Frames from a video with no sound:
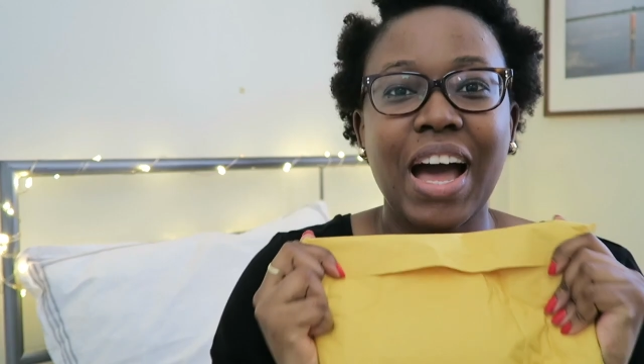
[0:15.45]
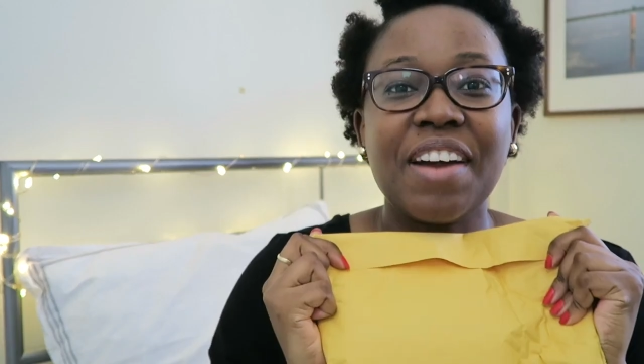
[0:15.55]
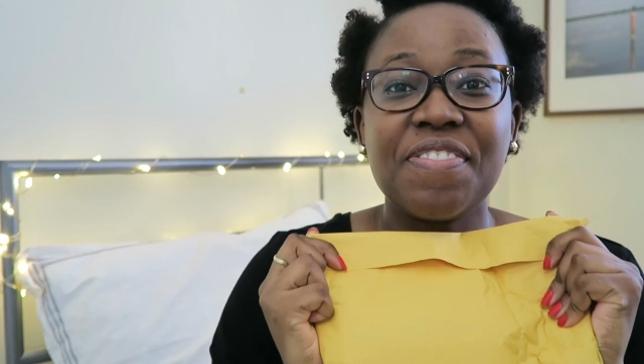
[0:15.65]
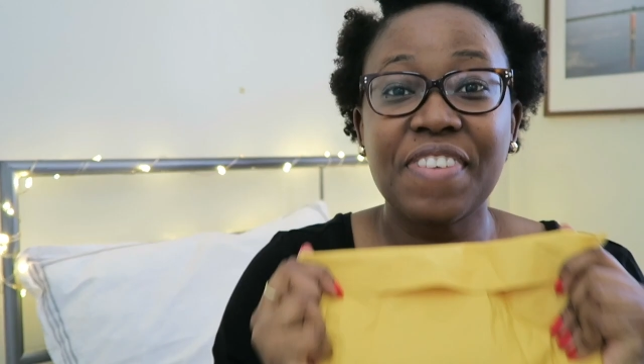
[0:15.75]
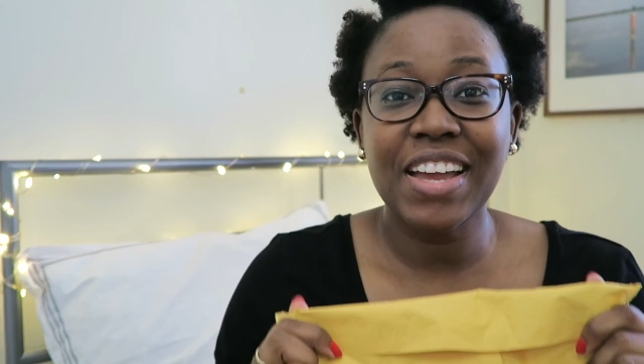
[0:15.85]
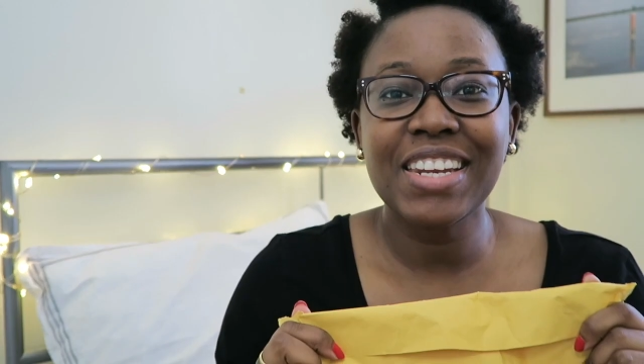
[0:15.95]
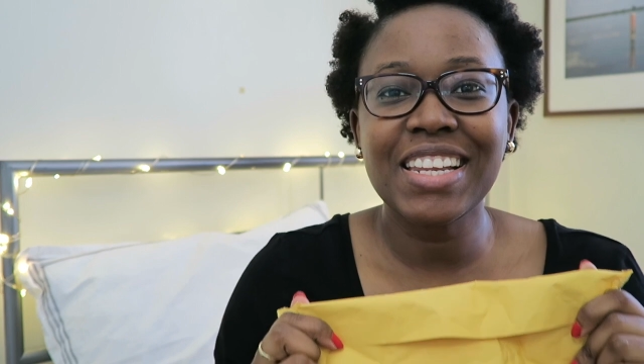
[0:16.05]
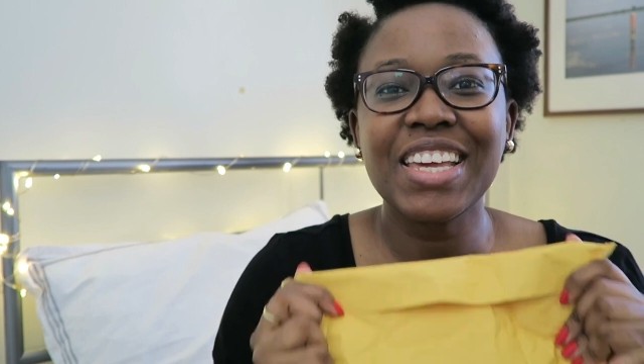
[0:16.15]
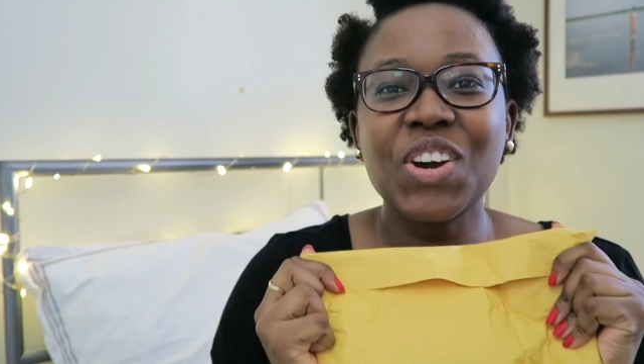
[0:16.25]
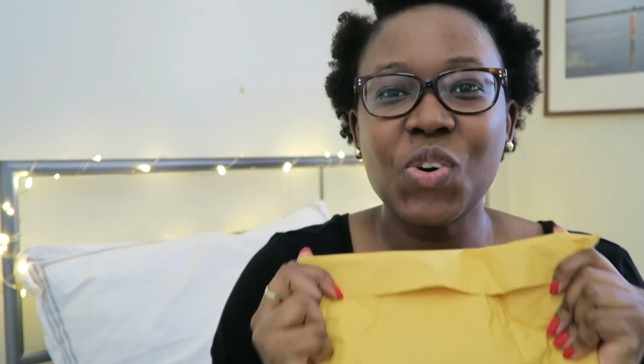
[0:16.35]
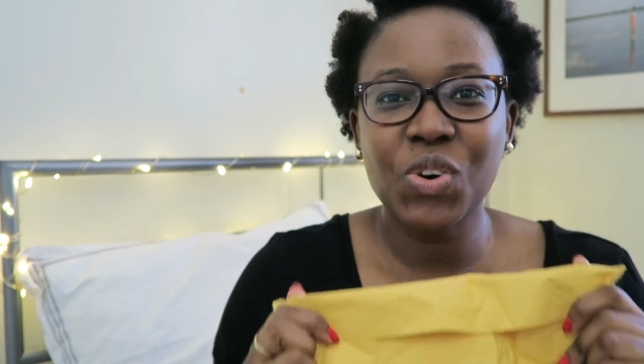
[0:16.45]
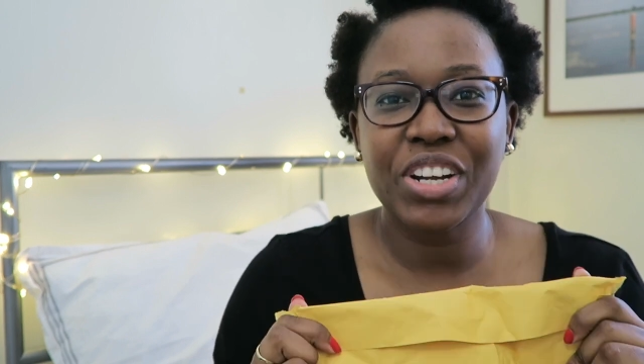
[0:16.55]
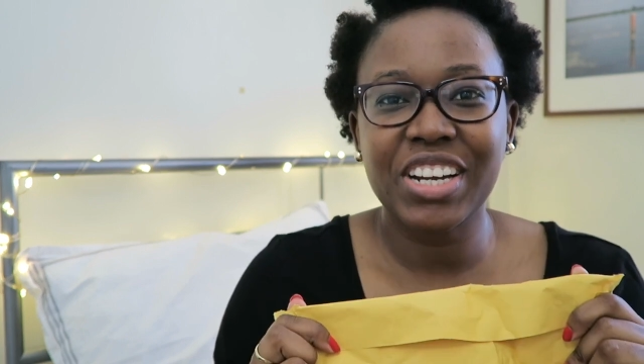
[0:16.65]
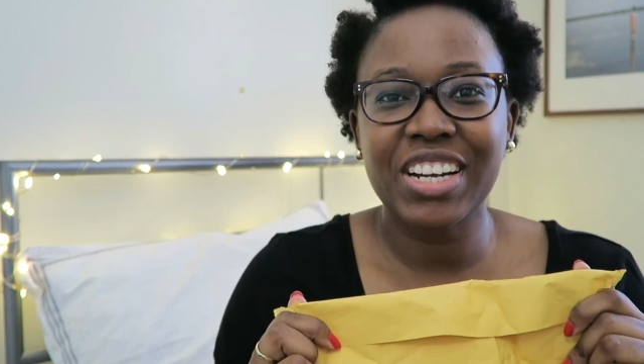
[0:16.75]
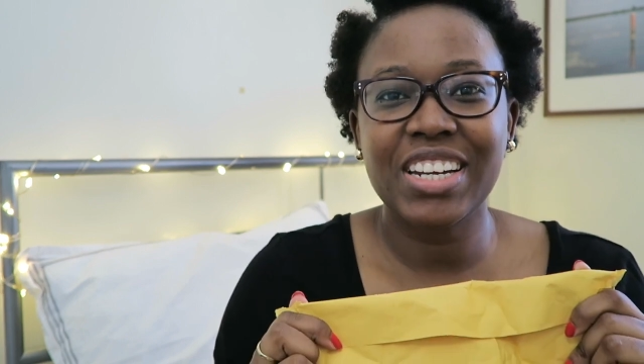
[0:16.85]
I finally
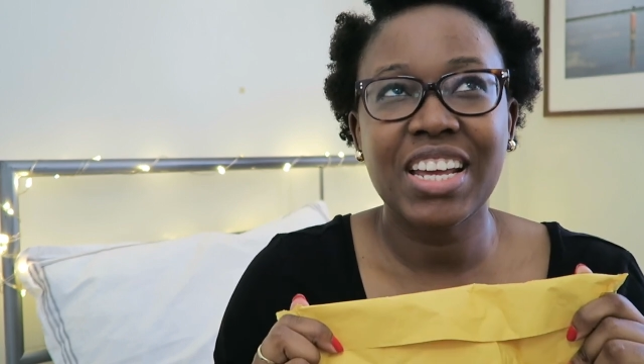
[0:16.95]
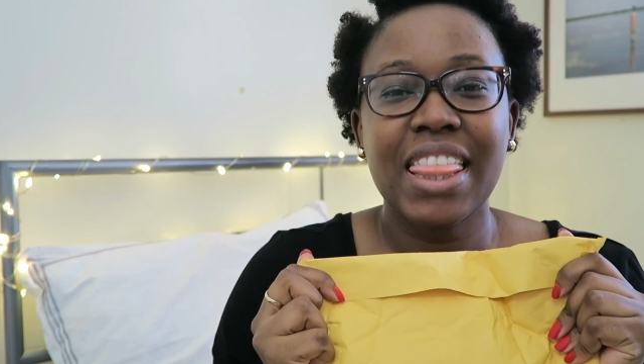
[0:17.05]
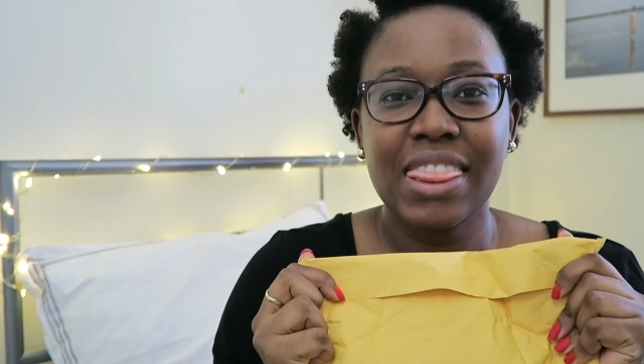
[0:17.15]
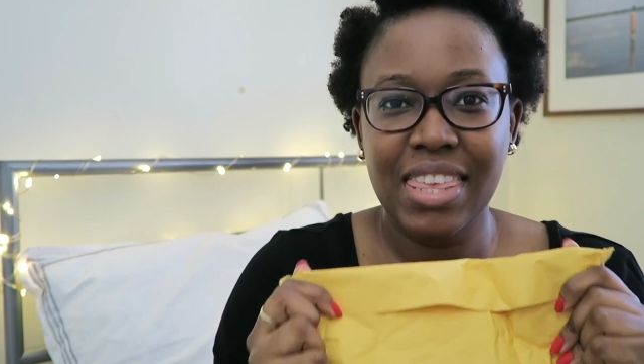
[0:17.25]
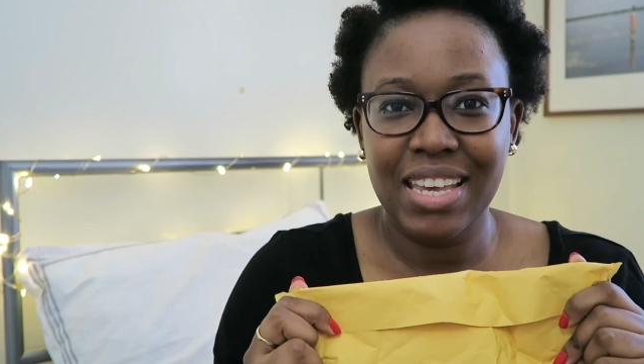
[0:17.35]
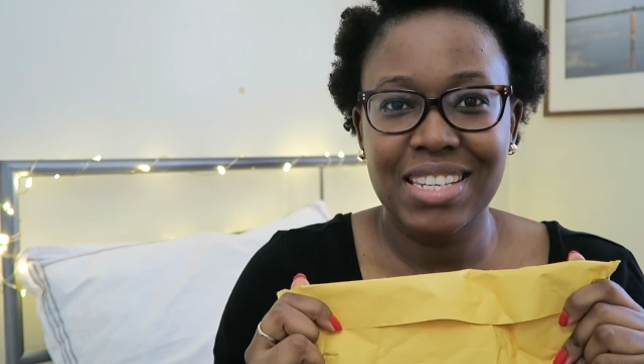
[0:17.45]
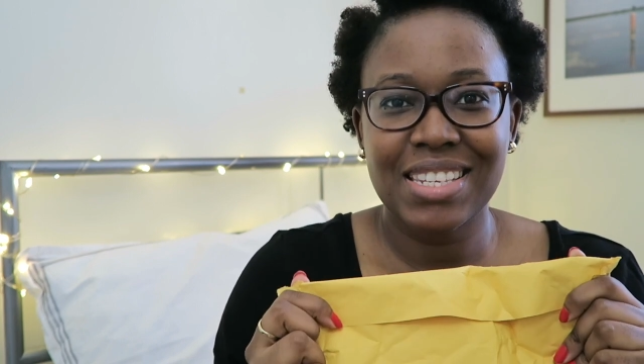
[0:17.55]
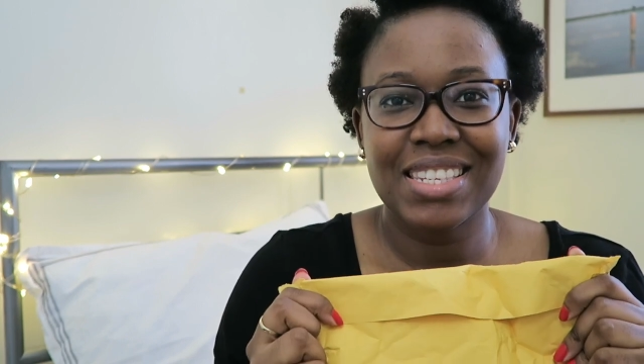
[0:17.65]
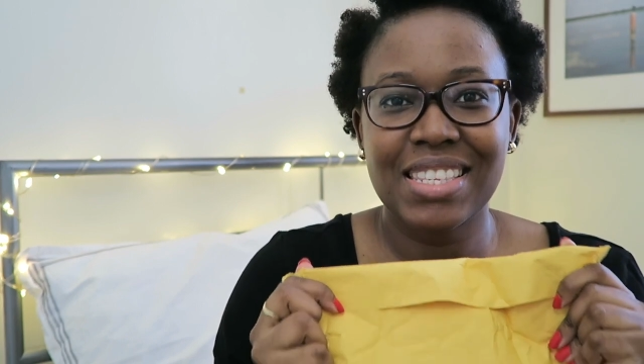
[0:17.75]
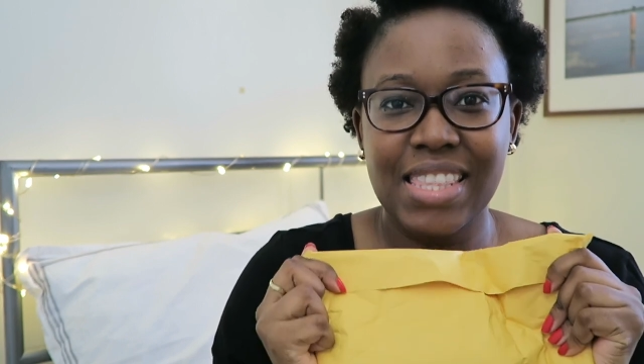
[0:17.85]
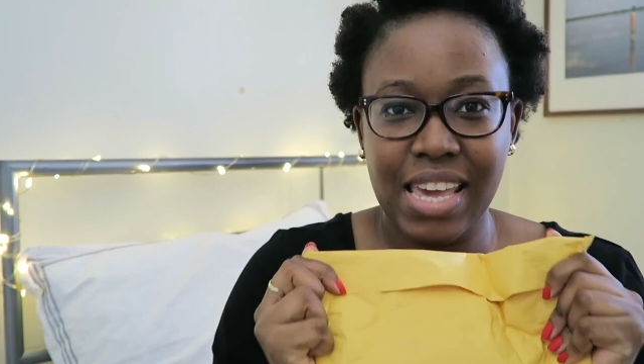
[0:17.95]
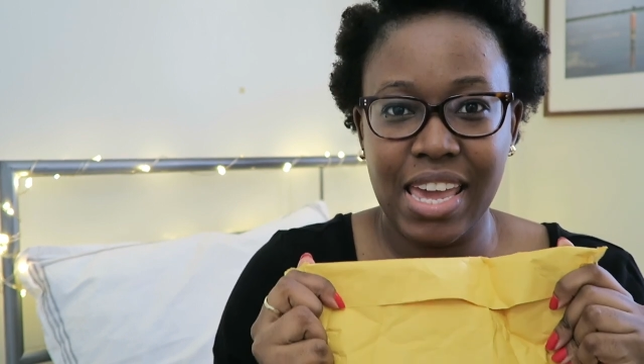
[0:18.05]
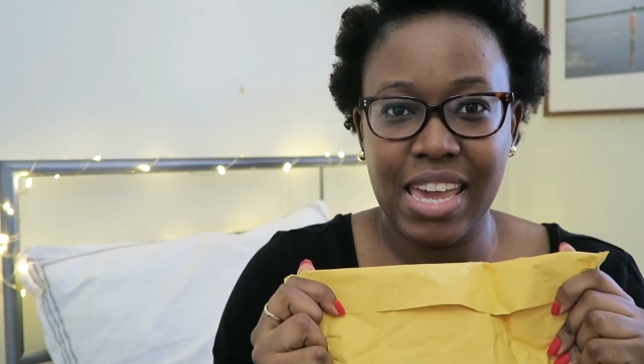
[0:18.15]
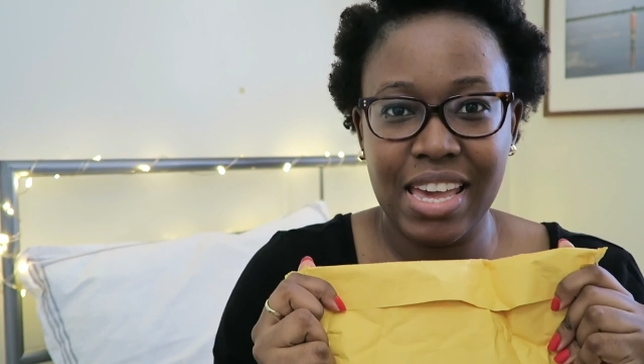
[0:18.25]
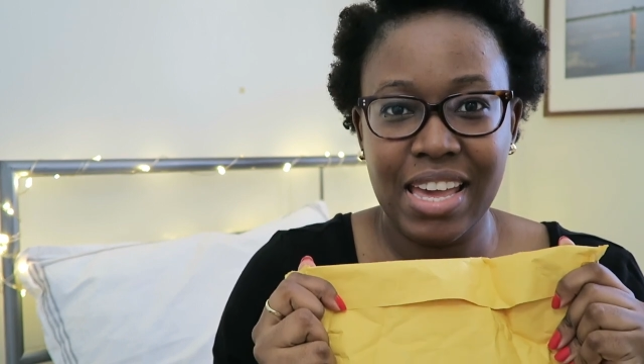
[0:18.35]
ordered this
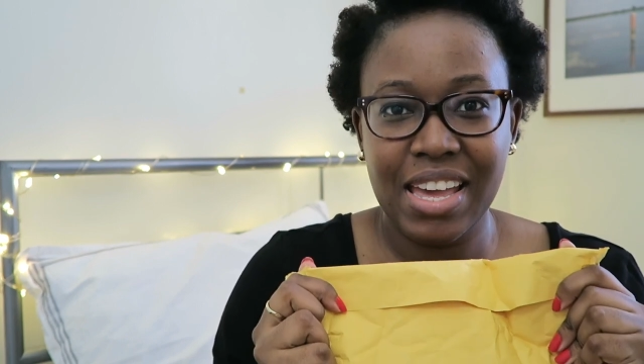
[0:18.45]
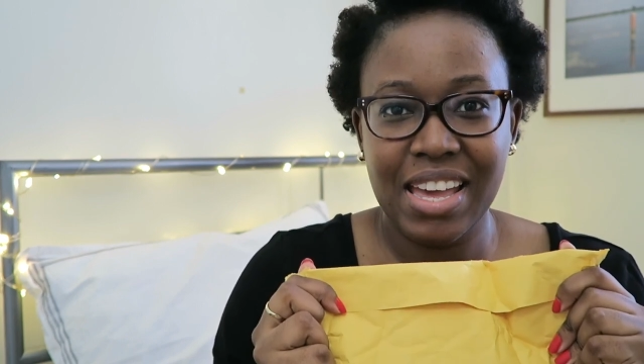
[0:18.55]
thing.